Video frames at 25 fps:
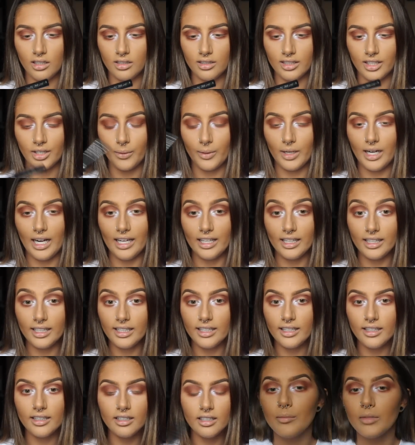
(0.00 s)
liquid
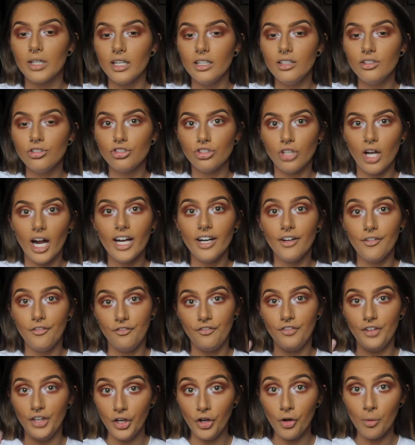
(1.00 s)
eyeliner. I'm going to try to
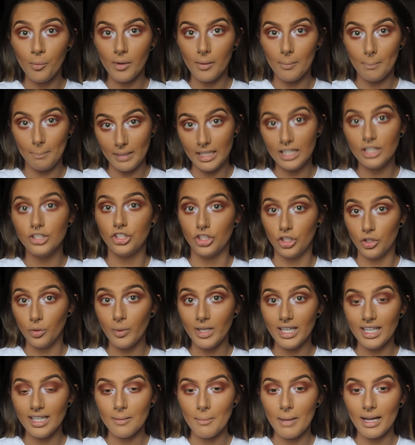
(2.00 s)
film me
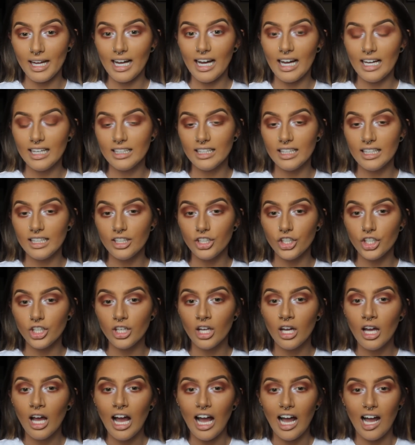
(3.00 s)
doing my
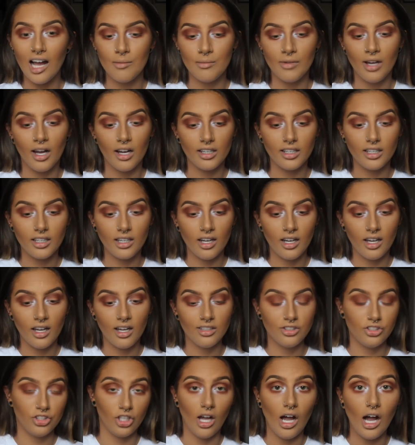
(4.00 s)
eyeliner. I'm not going
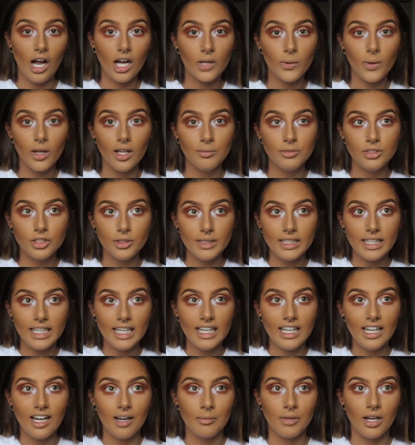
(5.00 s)
to talk while I'm doing
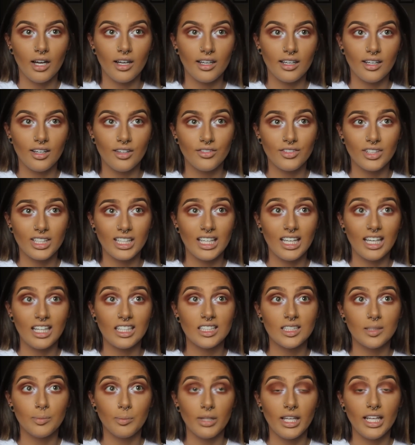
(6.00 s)
it. I'm not going to really
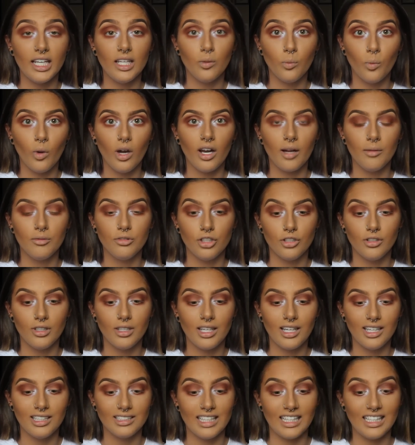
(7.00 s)
explain what I'm
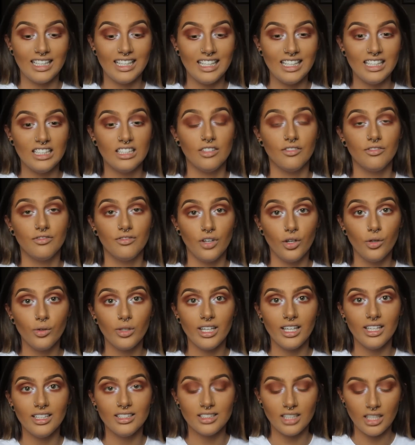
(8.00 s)
doing because I need to
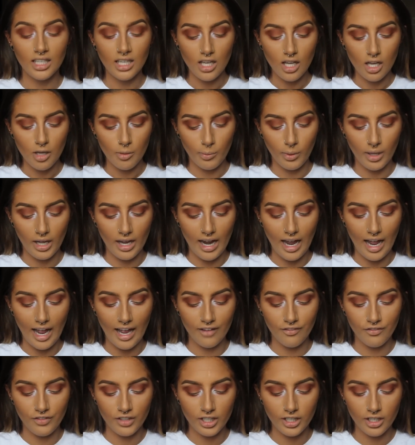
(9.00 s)
focus. But
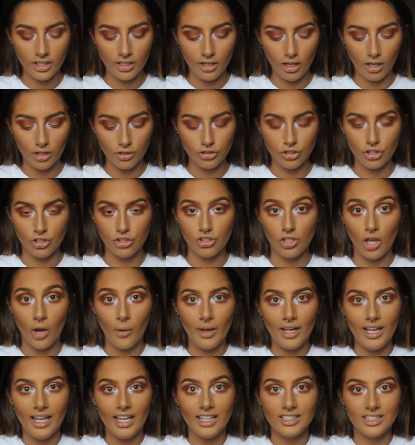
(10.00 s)
I figured I'll just
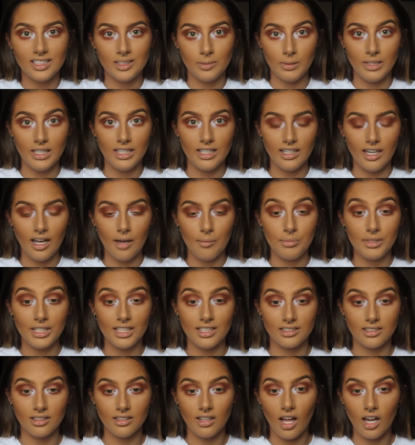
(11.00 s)
show it and speed it up
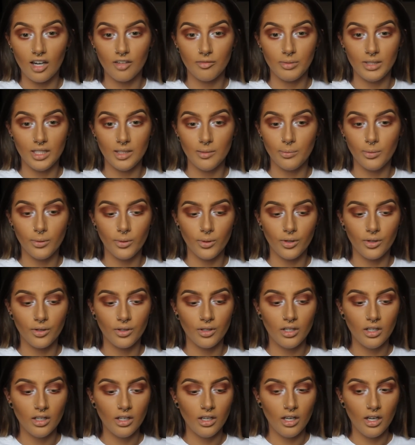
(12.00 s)
because a lot of
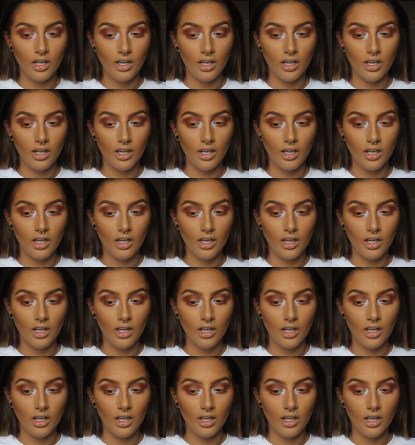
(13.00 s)
people